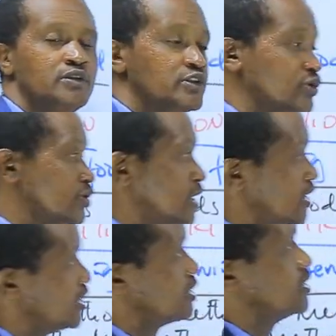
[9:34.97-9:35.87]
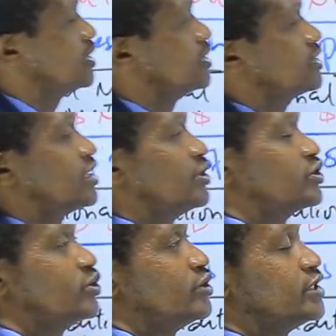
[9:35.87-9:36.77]
So learners, that is how
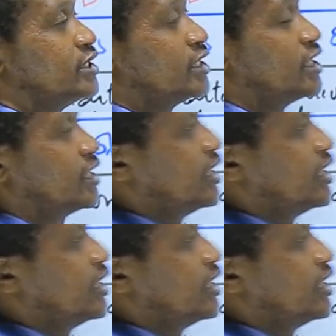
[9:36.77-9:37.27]
salting can